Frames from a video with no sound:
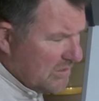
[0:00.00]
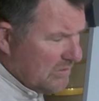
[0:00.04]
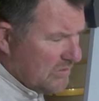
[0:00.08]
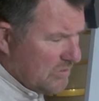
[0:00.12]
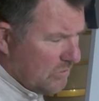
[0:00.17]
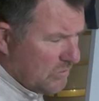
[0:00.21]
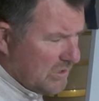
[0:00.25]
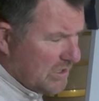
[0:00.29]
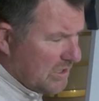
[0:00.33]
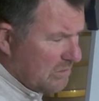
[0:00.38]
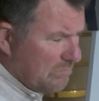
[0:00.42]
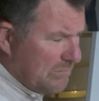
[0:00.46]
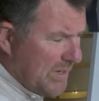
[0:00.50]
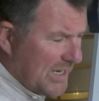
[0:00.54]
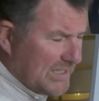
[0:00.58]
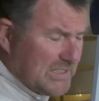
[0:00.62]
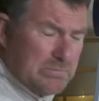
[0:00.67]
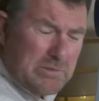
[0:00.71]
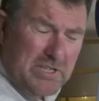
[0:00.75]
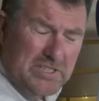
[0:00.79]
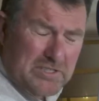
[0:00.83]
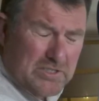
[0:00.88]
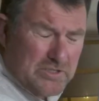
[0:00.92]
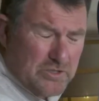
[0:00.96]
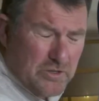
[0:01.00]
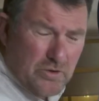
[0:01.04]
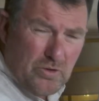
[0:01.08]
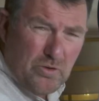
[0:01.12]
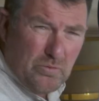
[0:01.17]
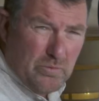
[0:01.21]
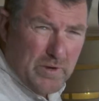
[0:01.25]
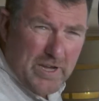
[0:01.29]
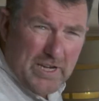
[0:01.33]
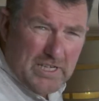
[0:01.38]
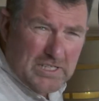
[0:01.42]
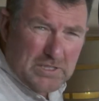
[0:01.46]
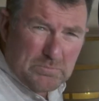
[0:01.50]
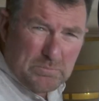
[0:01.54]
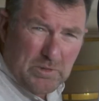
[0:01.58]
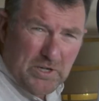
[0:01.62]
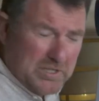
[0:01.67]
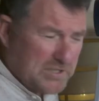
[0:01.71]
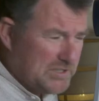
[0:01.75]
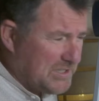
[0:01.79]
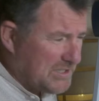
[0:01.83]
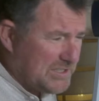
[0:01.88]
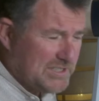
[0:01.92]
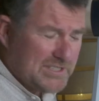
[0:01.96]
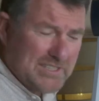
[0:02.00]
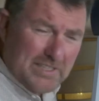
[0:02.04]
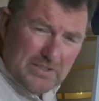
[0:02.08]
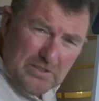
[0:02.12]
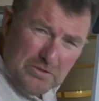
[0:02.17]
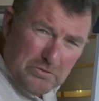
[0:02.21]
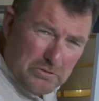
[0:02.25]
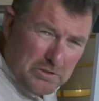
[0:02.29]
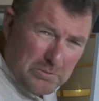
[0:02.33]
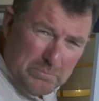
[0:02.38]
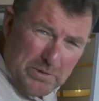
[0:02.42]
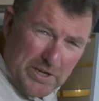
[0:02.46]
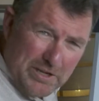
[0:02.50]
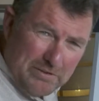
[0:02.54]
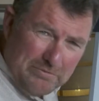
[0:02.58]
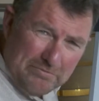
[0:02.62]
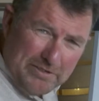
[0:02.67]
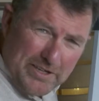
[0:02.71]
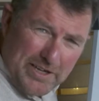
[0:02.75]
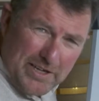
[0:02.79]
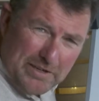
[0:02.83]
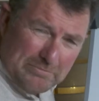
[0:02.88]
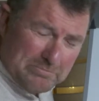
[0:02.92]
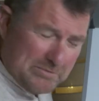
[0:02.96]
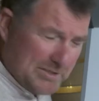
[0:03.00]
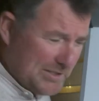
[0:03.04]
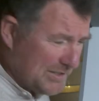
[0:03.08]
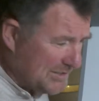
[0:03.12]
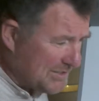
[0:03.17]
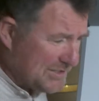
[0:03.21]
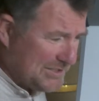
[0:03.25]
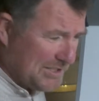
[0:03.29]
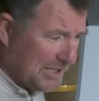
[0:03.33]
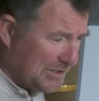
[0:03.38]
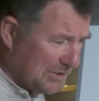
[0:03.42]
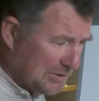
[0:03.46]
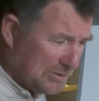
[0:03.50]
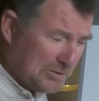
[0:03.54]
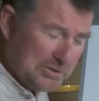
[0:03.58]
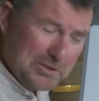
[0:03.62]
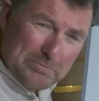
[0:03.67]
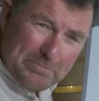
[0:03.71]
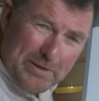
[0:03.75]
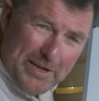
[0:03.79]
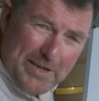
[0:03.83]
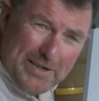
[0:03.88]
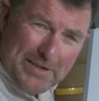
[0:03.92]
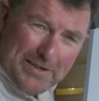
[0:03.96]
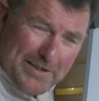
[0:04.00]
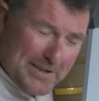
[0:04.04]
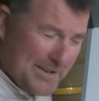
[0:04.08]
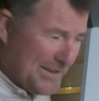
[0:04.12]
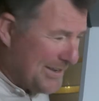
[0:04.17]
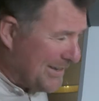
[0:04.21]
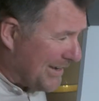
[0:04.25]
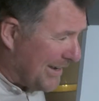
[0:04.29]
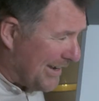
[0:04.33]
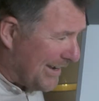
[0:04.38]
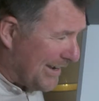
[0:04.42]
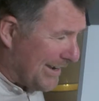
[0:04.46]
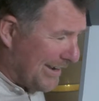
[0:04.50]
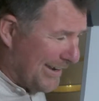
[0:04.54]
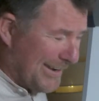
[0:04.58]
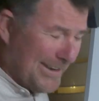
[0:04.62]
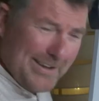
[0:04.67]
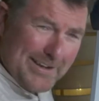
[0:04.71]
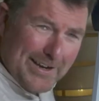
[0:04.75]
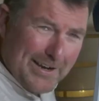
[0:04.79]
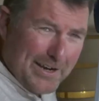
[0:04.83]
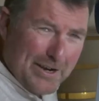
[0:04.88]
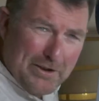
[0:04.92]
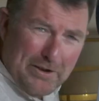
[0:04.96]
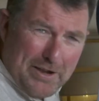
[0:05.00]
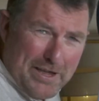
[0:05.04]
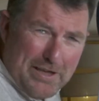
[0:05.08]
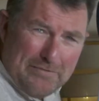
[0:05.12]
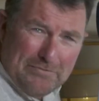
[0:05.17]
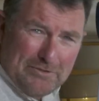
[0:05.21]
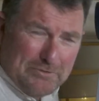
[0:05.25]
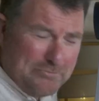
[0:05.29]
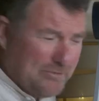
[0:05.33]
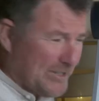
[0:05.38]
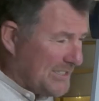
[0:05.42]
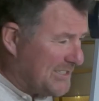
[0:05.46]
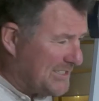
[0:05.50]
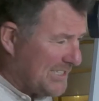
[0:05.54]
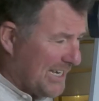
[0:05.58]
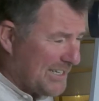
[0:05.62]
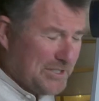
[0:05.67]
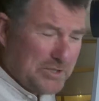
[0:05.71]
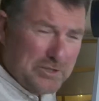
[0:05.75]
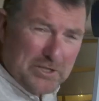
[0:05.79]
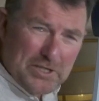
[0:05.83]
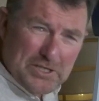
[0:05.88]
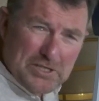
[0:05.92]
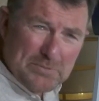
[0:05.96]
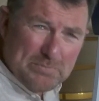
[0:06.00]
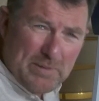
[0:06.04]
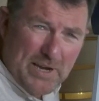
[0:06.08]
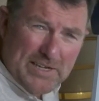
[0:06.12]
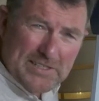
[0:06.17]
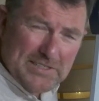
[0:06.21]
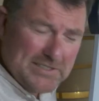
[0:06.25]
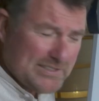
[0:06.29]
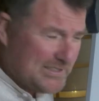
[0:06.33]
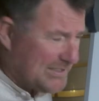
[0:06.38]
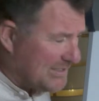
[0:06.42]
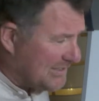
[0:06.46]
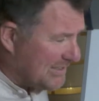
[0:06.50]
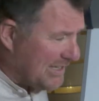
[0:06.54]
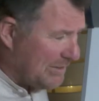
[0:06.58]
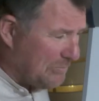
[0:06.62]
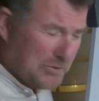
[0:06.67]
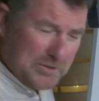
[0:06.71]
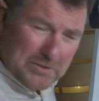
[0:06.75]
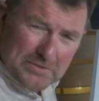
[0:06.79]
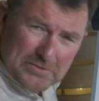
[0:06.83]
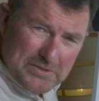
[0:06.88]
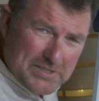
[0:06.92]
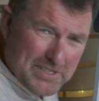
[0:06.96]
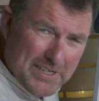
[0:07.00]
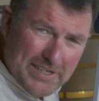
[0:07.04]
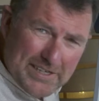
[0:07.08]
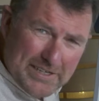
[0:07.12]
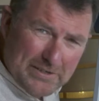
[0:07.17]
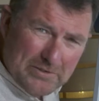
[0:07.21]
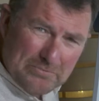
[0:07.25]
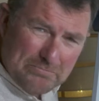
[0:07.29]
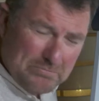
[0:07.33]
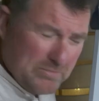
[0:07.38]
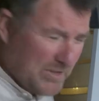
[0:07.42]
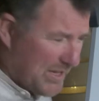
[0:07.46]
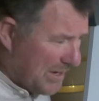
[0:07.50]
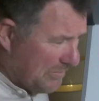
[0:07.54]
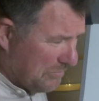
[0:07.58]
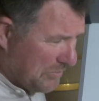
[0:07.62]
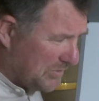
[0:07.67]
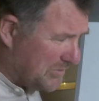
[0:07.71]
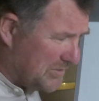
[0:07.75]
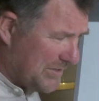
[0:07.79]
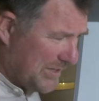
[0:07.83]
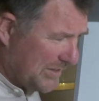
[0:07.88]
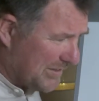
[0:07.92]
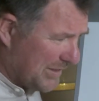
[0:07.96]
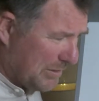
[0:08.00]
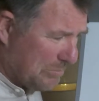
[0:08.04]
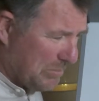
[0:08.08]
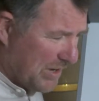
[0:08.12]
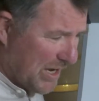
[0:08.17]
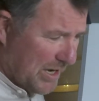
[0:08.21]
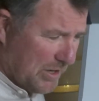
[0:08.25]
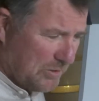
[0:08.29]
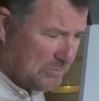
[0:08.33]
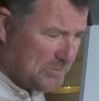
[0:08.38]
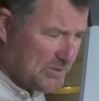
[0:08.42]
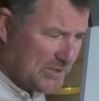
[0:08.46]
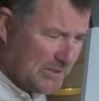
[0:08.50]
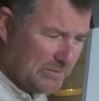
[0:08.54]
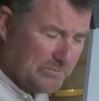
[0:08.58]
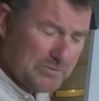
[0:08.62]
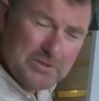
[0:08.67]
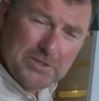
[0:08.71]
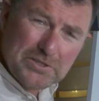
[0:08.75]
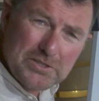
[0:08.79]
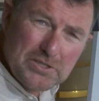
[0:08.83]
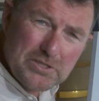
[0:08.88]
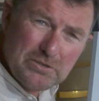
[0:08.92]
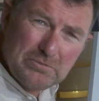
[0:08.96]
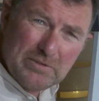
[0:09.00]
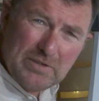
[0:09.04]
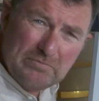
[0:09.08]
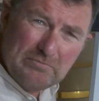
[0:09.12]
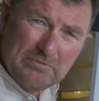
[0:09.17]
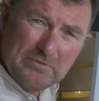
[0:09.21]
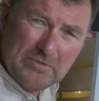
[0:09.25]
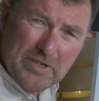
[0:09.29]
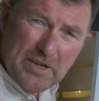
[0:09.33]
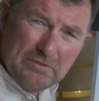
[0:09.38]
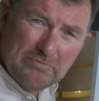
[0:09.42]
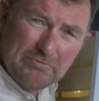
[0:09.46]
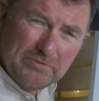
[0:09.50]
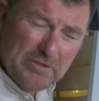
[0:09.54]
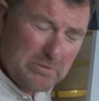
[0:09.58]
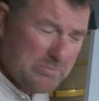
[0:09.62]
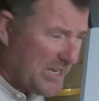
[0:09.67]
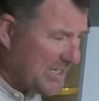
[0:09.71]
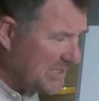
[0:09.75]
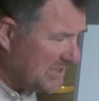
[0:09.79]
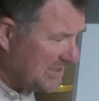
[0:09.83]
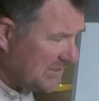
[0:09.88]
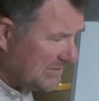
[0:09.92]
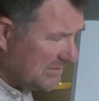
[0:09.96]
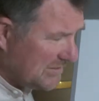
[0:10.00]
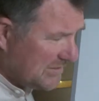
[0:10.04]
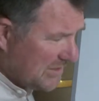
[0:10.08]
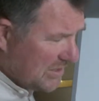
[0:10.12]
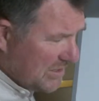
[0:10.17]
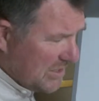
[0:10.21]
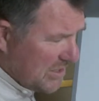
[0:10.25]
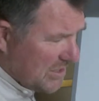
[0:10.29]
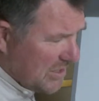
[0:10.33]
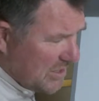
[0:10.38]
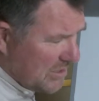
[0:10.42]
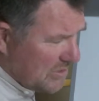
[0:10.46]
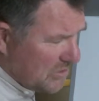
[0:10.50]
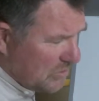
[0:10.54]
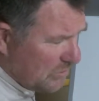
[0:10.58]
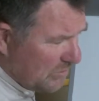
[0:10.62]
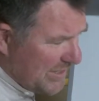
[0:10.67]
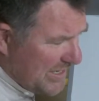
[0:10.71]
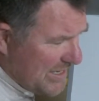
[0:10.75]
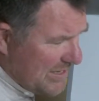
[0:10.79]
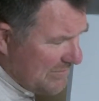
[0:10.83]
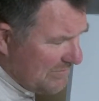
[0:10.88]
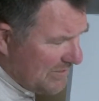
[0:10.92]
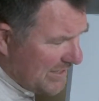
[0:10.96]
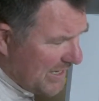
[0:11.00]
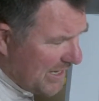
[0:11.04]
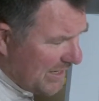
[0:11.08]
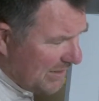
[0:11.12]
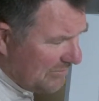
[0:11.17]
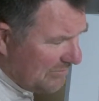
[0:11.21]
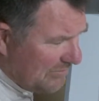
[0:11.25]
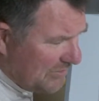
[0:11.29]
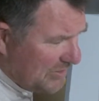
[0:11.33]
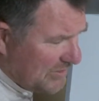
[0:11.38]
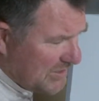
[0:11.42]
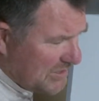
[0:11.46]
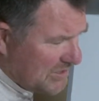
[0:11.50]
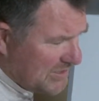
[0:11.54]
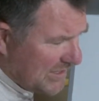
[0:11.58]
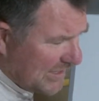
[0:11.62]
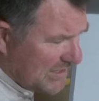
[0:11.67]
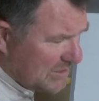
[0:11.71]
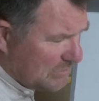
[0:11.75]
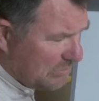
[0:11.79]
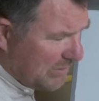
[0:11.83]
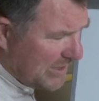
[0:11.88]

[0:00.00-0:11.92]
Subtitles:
Don't come back to me at 2 weeks, because it's still going to be inflamed. It's still going to be, and even if we sent you to a specialist, they wouldn't see you. They would take a biopsy and it would just show inflammation. So leave that for the 6